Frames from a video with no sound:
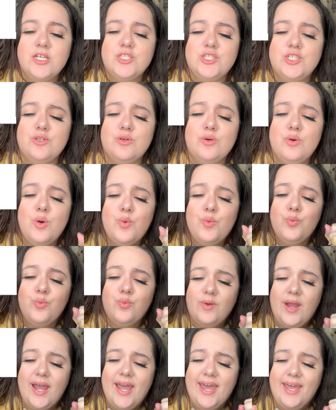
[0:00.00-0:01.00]
to
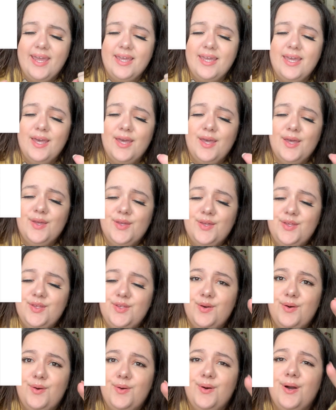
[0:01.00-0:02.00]
rank
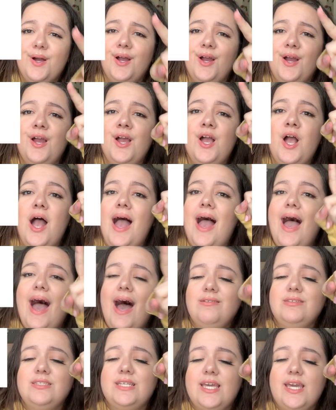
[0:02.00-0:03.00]
your
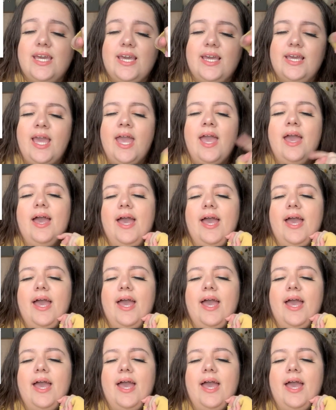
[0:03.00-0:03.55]
housing.